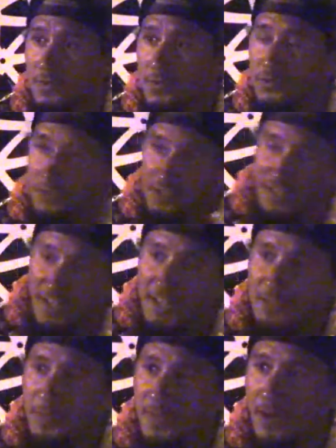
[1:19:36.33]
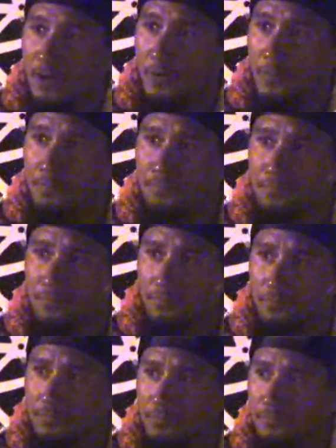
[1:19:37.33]
So just a last but not all.
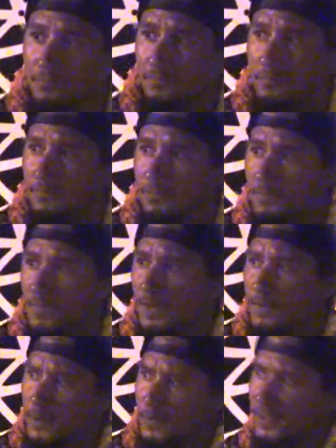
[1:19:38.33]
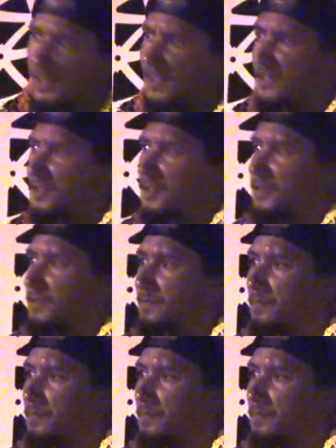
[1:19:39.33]
If you have kids,